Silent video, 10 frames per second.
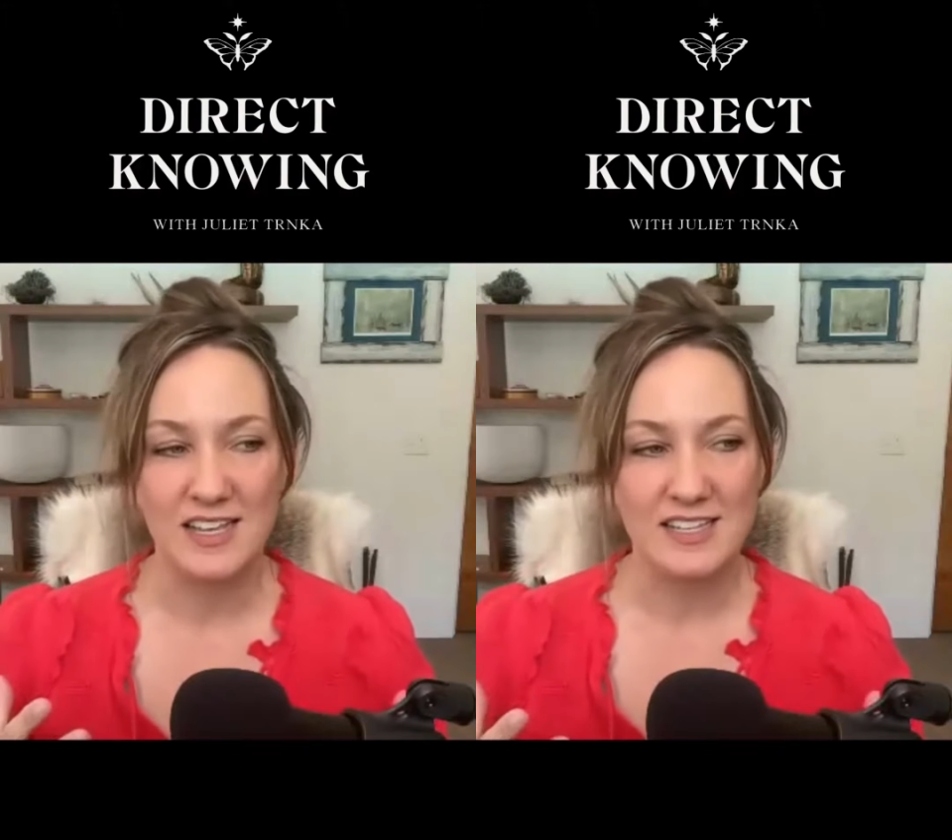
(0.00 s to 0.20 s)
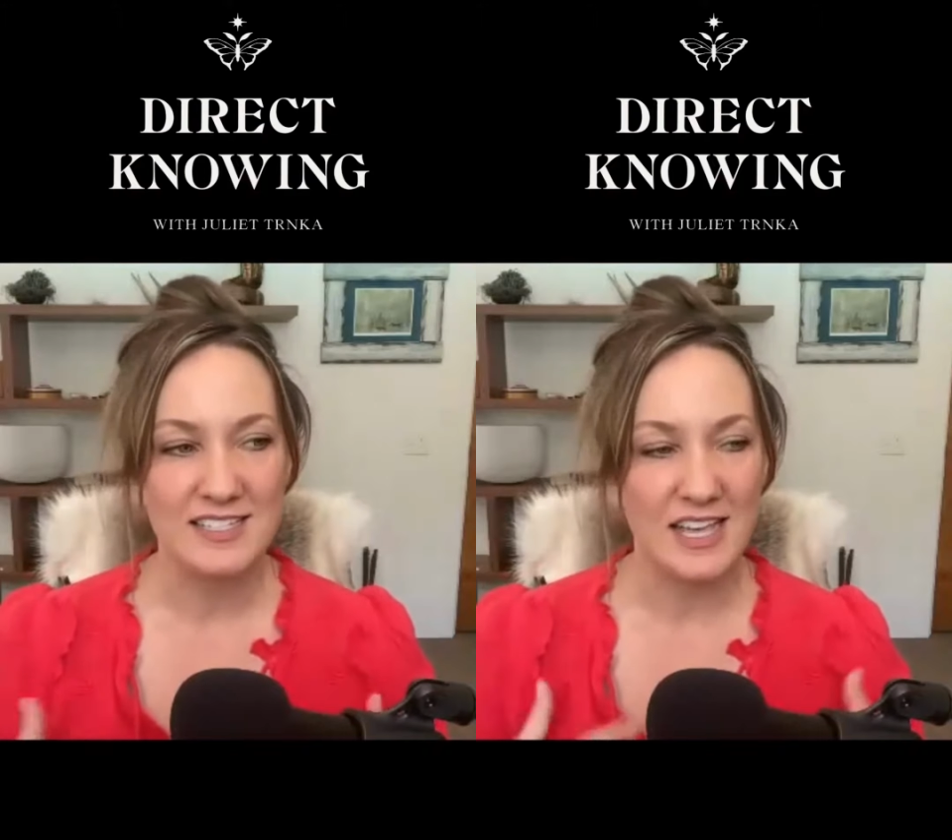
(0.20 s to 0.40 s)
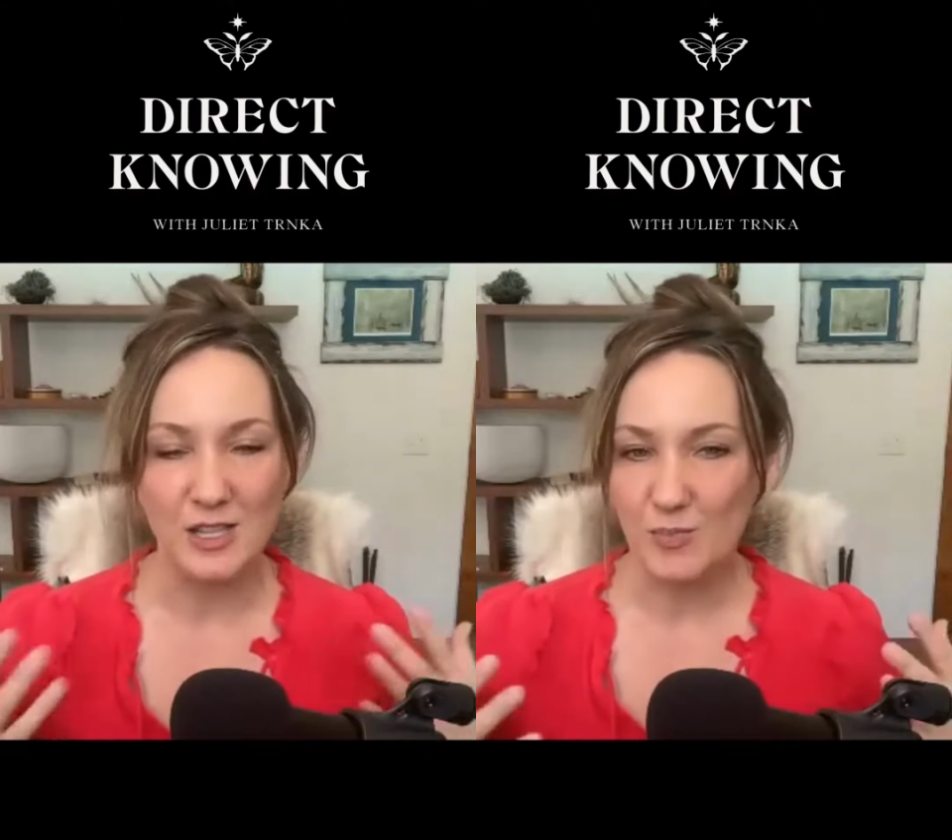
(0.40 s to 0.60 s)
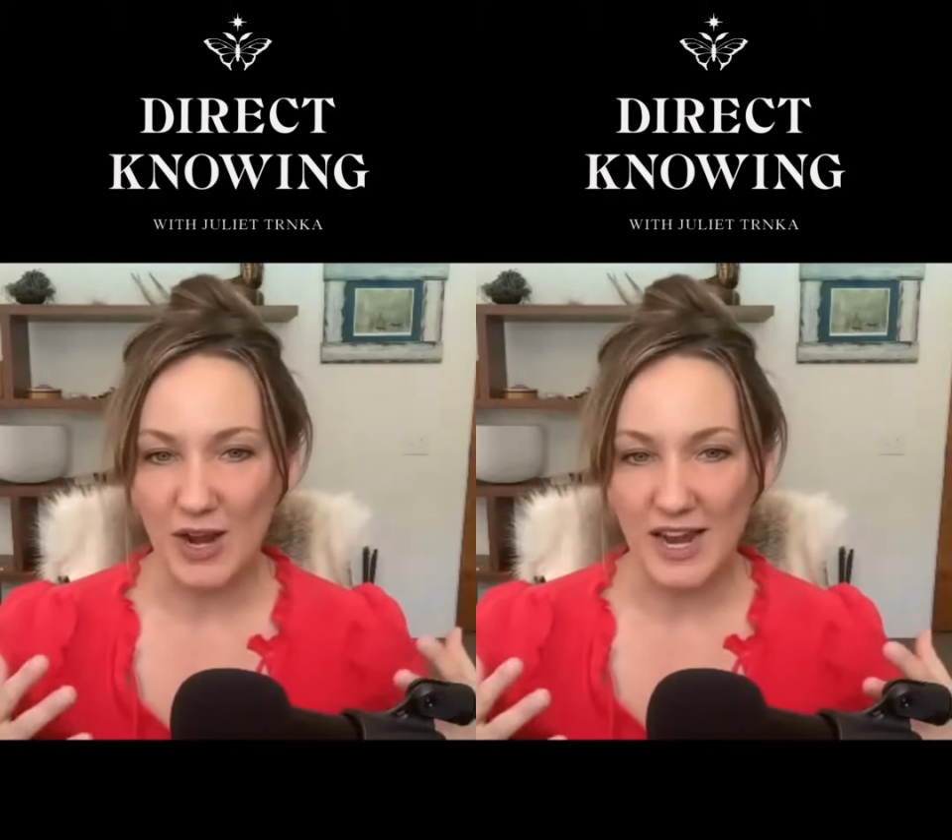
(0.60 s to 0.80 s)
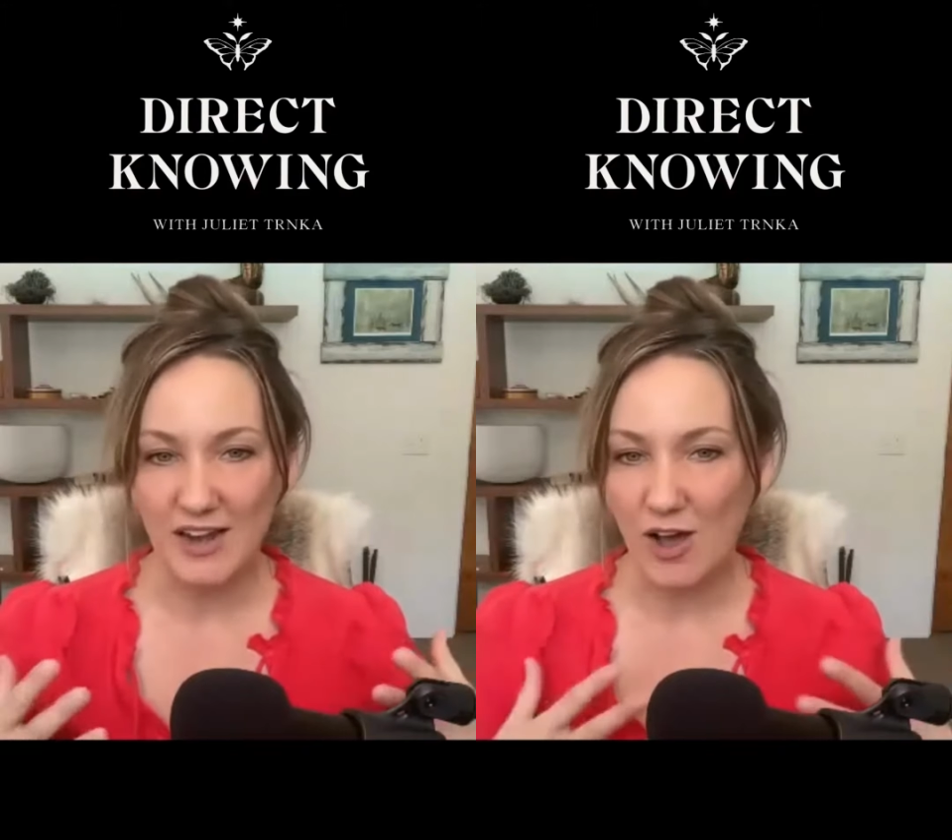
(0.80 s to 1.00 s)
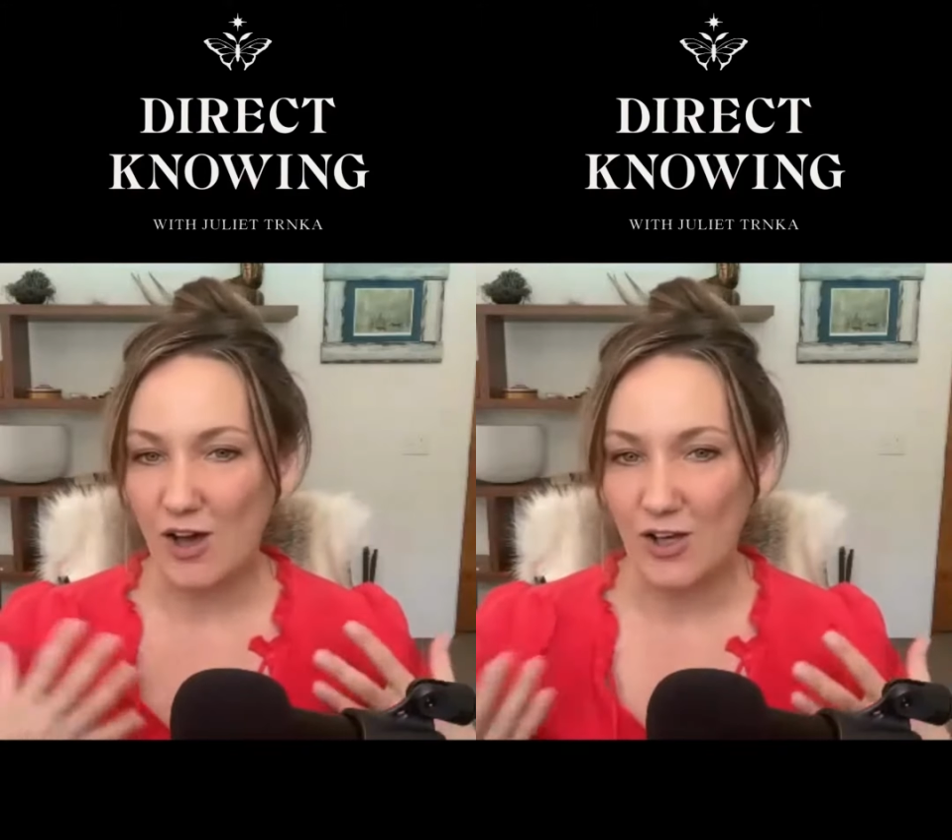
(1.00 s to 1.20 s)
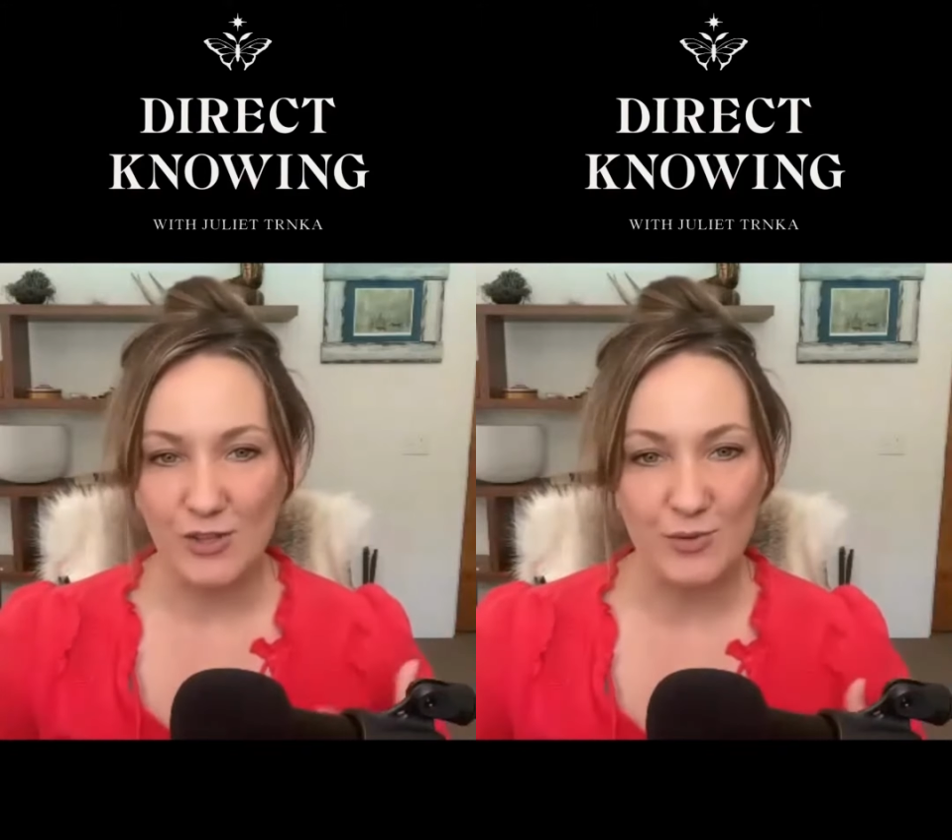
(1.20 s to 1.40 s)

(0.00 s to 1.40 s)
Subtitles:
celebrate all the